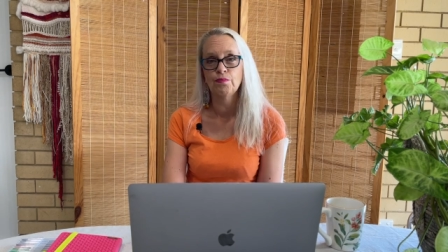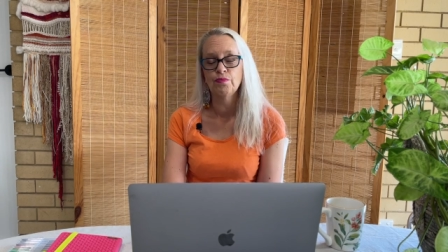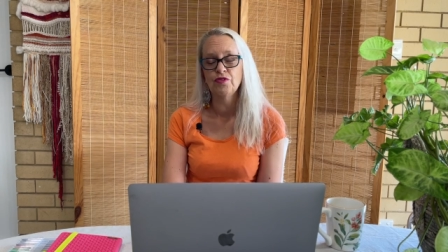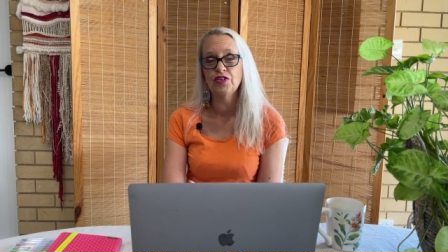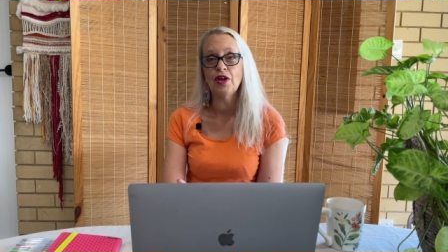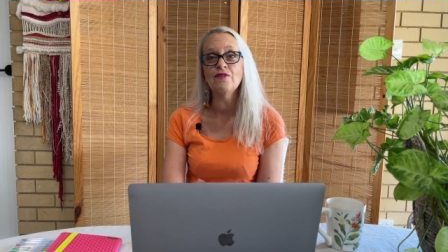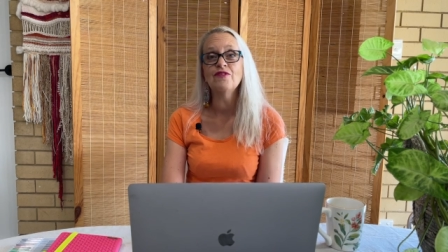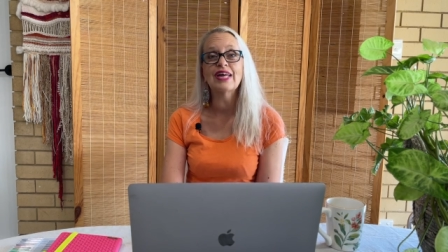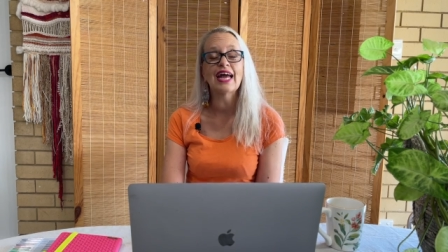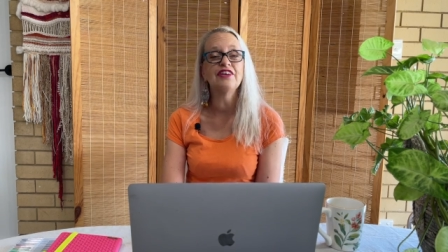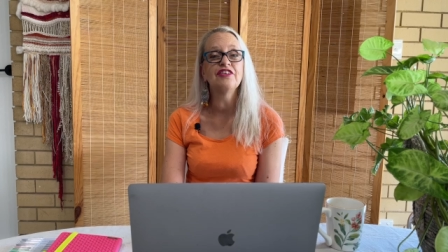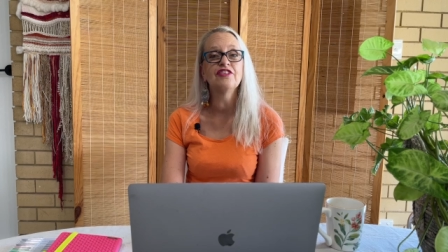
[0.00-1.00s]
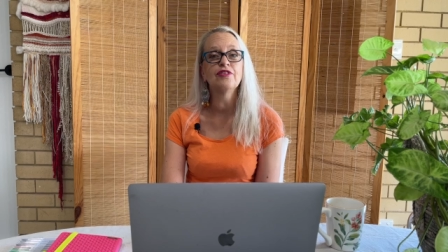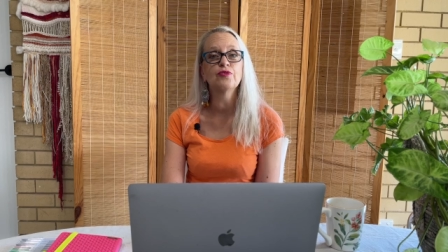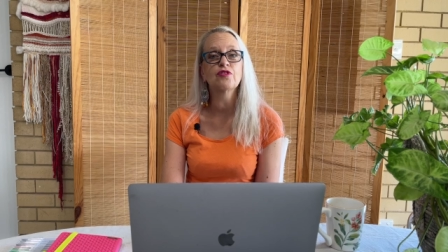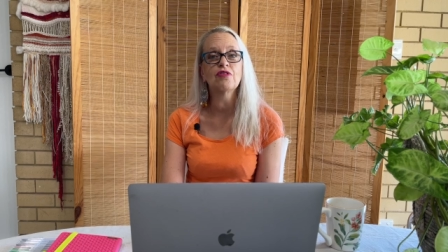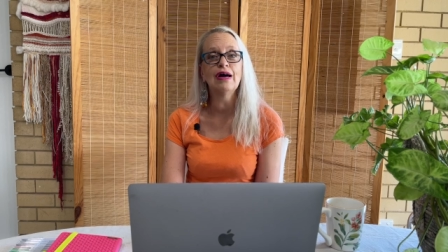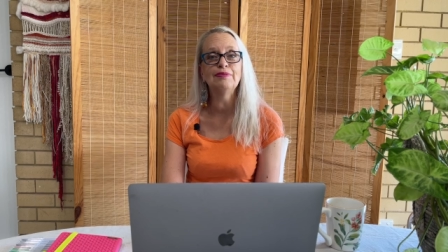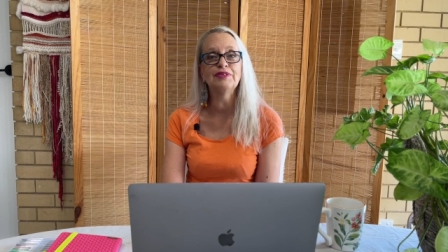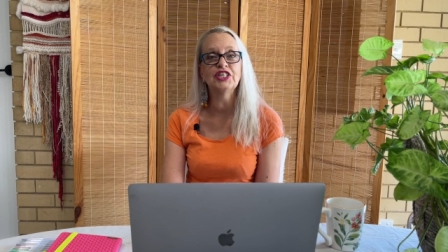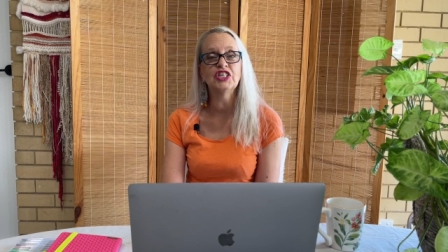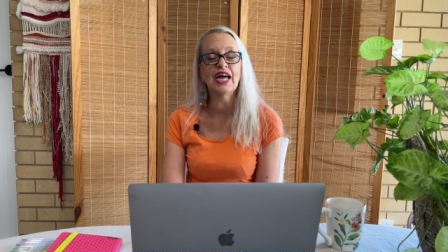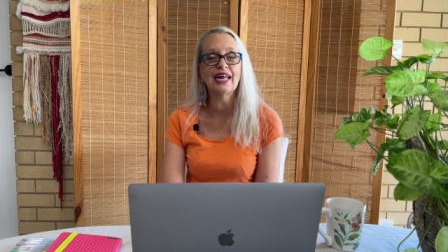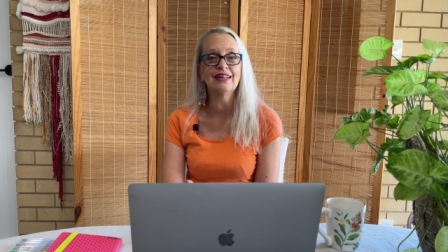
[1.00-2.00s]
So don't forget to subscribe to the
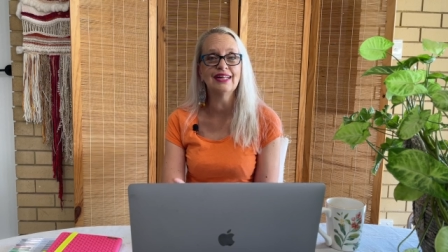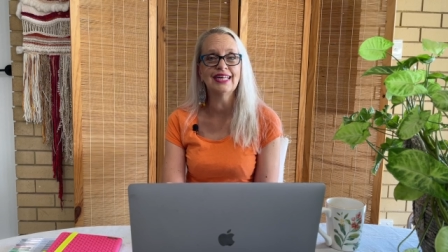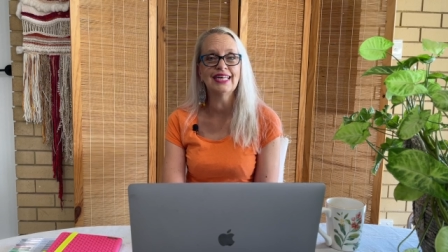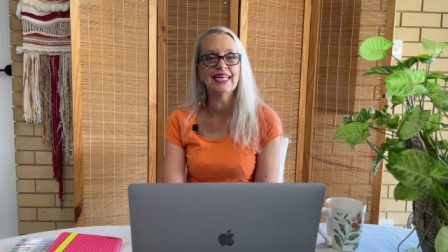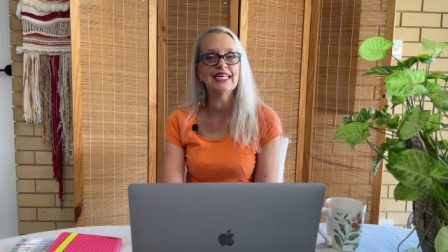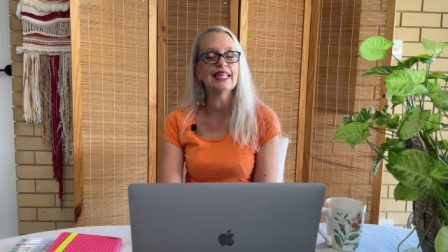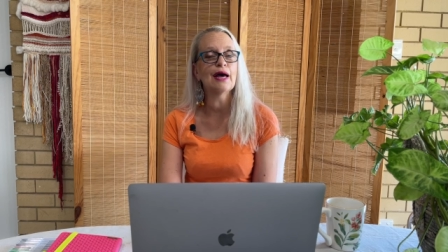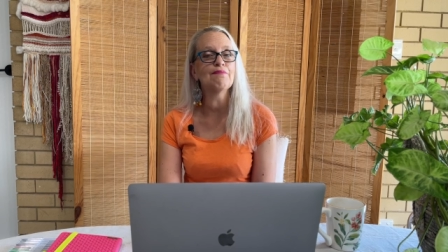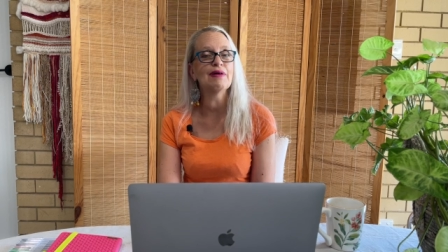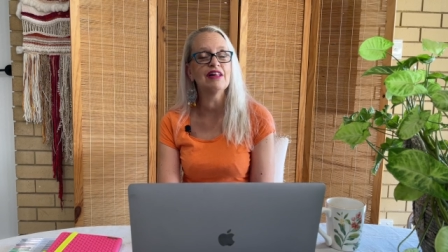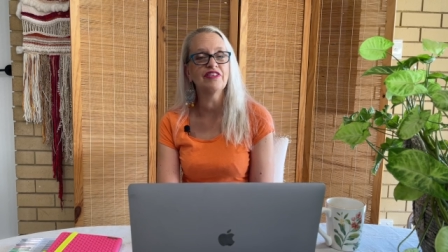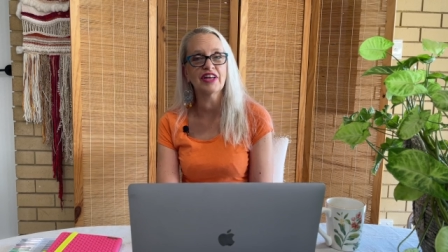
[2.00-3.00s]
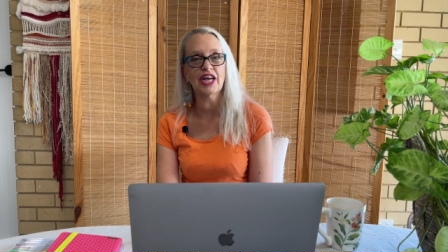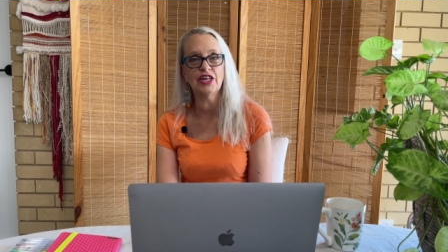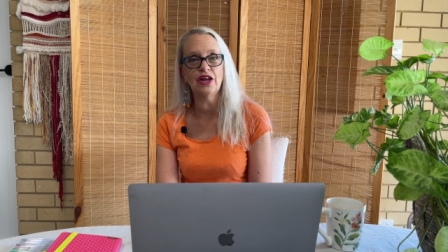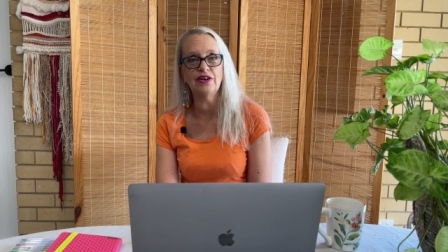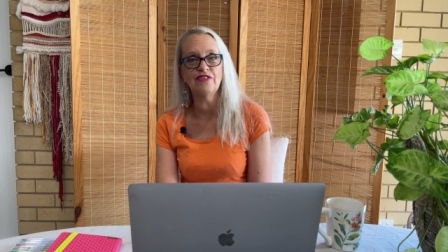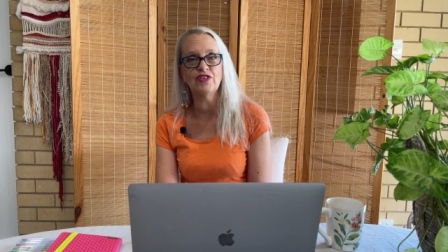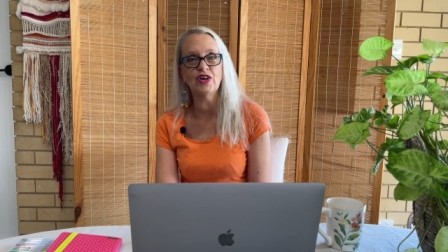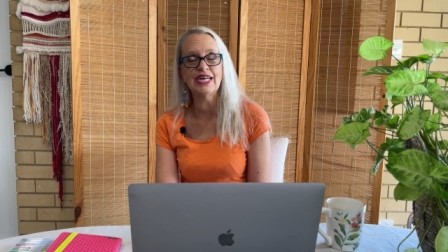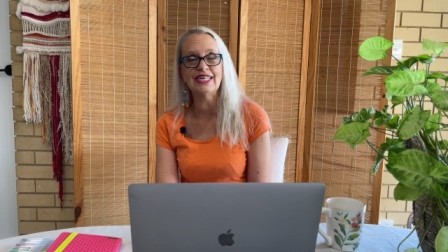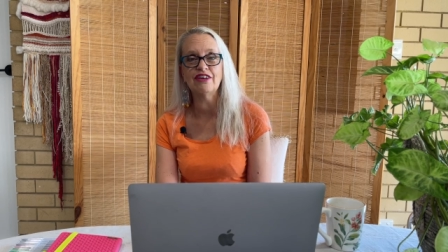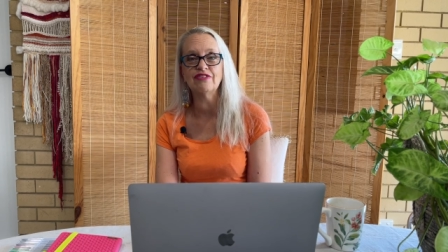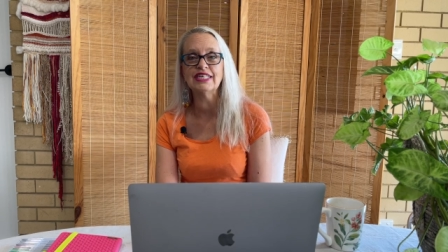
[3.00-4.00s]
channel and hit that bell to get
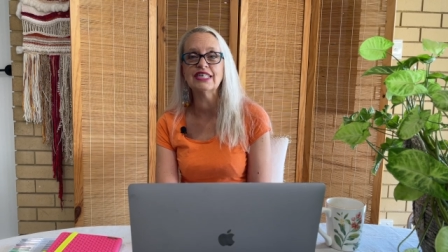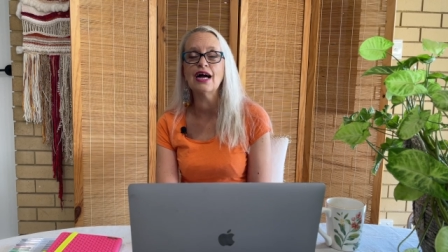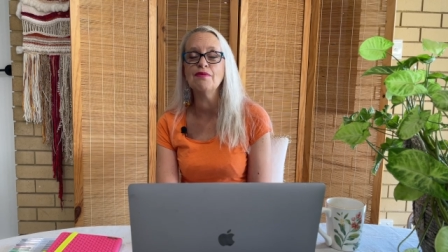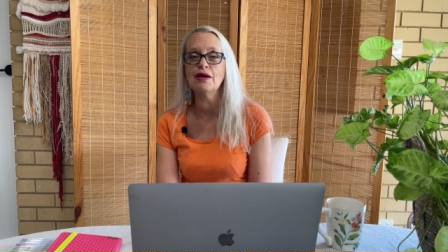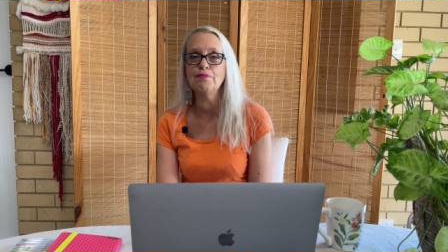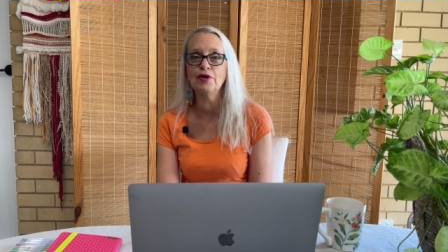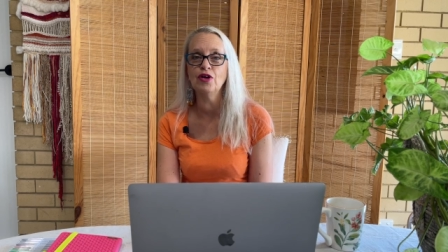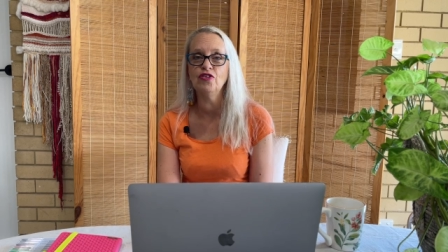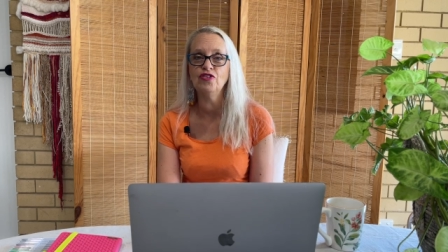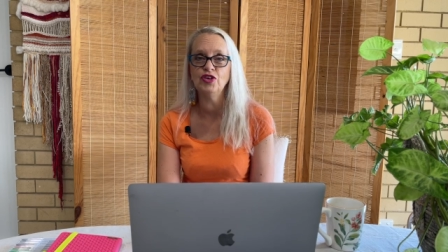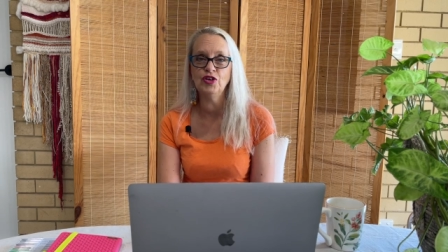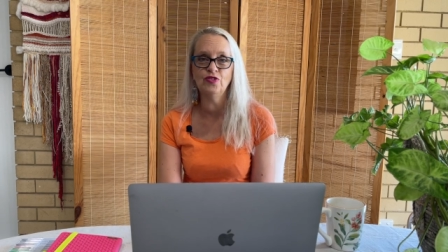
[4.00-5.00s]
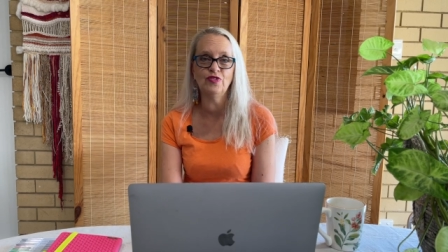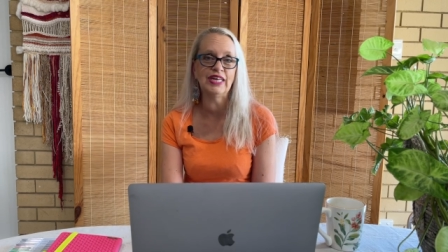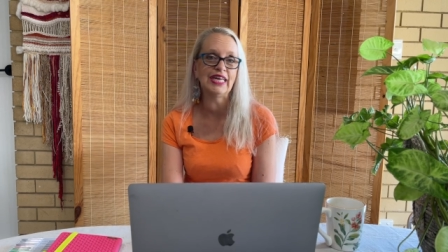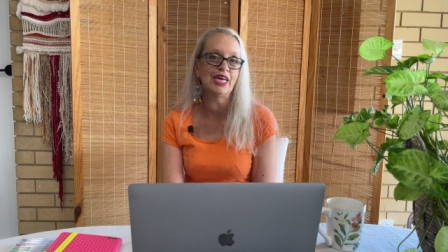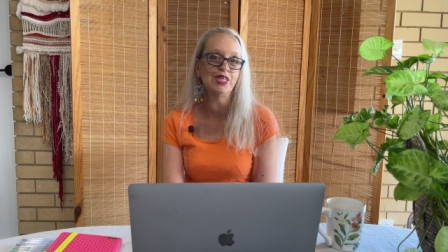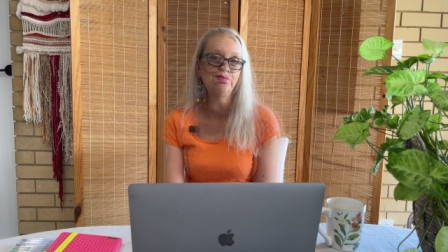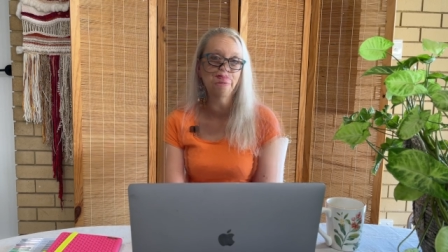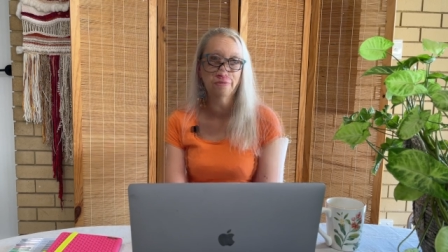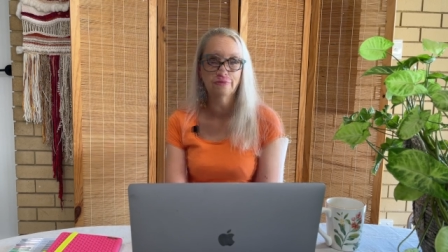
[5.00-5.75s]
notified every time I post a new video.